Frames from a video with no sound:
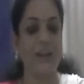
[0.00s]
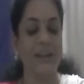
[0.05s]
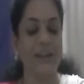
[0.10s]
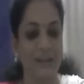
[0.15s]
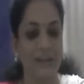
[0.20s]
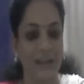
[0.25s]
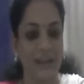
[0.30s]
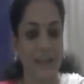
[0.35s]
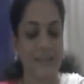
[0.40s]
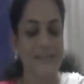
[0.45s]

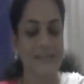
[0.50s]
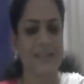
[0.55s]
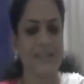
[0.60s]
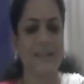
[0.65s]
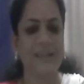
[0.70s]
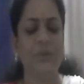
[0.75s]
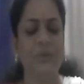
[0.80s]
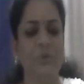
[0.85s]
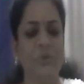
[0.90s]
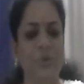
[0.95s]
and next
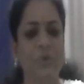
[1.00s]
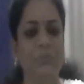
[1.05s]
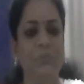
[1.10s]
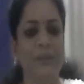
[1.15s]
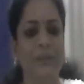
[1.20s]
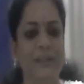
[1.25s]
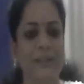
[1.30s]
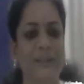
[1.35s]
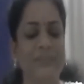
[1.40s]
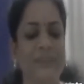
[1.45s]
day you won't
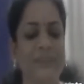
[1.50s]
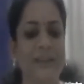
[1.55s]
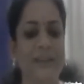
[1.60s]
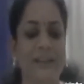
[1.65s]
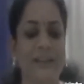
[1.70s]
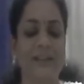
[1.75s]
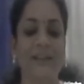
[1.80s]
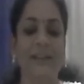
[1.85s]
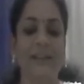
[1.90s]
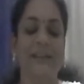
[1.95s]
believe
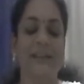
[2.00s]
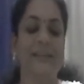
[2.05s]
that